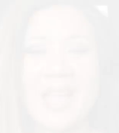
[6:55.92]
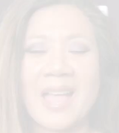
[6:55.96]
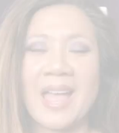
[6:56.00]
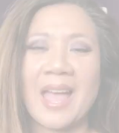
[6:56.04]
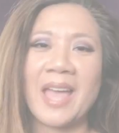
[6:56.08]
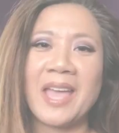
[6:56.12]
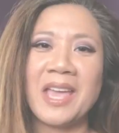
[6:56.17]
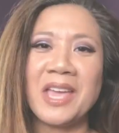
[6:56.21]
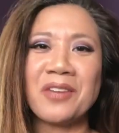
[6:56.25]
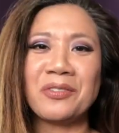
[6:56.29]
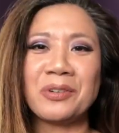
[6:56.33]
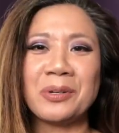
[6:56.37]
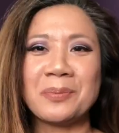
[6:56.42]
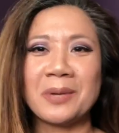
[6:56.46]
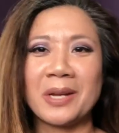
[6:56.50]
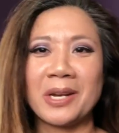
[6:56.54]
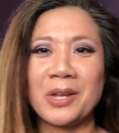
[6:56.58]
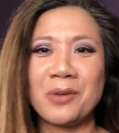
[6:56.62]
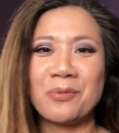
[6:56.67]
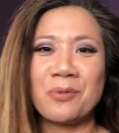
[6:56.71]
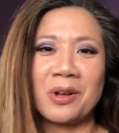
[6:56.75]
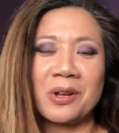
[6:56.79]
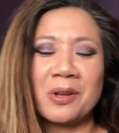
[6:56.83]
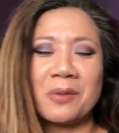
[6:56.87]
Hey
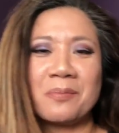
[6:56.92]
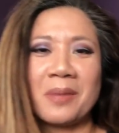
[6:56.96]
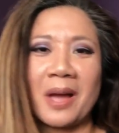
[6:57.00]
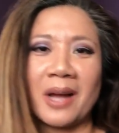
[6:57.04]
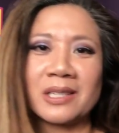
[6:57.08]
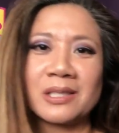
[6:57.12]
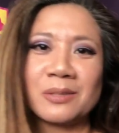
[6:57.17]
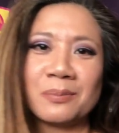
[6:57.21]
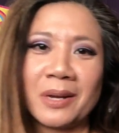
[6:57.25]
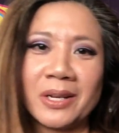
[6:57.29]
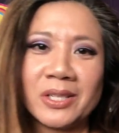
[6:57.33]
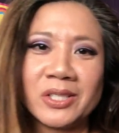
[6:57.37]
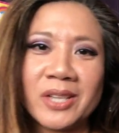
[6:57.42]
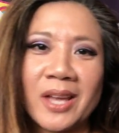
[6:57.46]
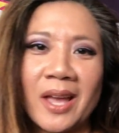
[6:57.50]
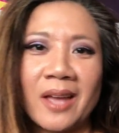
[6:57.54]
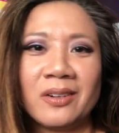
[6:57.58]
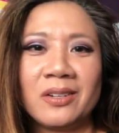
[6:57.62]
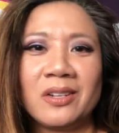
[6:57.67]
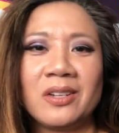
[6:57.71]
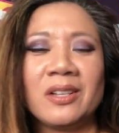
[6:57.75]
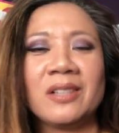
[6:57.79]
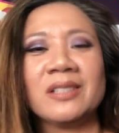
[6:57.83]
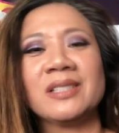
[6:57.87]
everybody, welcome back to my
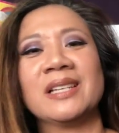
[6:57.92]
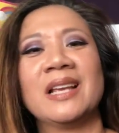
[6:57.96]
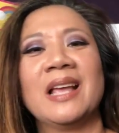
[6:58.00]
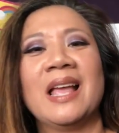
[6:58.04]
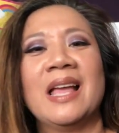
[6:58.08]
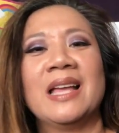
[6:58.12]
channel.